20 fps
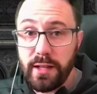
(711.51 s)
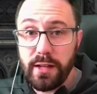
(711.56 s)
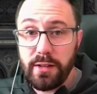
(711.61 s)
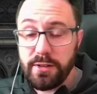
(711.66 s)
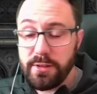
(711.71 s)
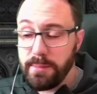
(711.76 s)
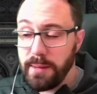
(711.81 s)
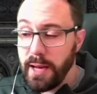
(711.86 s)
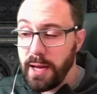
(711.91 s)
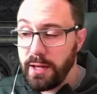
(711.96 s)
and
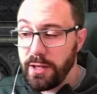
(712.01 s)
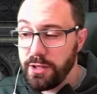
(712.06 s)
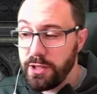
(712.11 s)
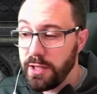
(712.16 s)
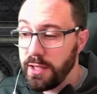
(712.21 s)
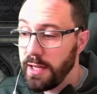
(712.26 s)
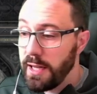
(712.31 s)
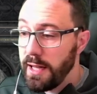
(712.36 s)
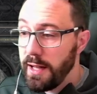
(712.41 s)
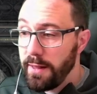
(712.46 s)
some
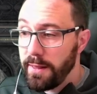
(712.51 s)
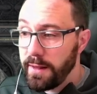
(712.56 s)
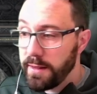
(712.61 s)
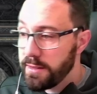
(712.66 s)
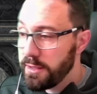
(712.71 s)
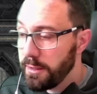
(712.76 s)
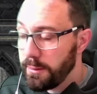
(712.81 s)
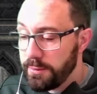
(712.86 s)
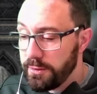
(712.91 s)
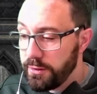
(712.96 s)
energy.
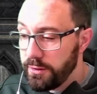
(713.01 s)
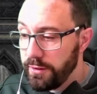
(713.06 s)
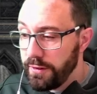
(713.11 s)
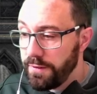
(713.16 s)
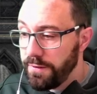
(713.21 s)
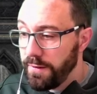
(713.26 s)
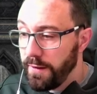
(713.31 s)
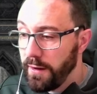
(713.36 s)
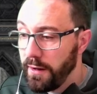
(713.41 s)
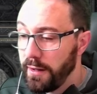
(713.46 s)
That's absolutely
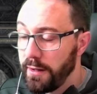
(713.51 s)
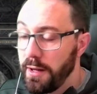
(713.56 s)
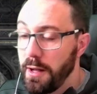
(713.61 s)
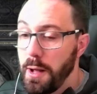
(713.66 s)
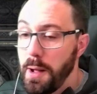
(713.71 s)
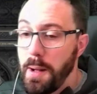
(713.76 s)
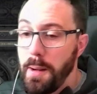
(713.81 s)
fine.